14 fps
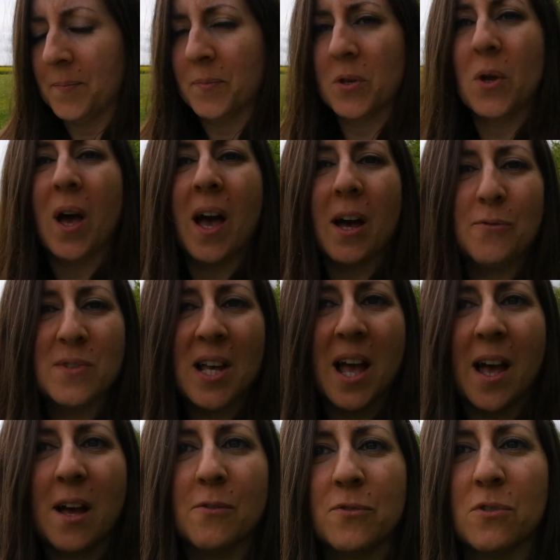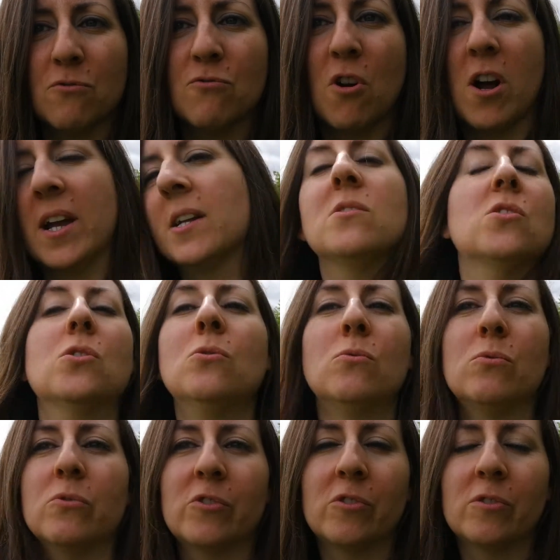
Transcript: you have to have the right tools.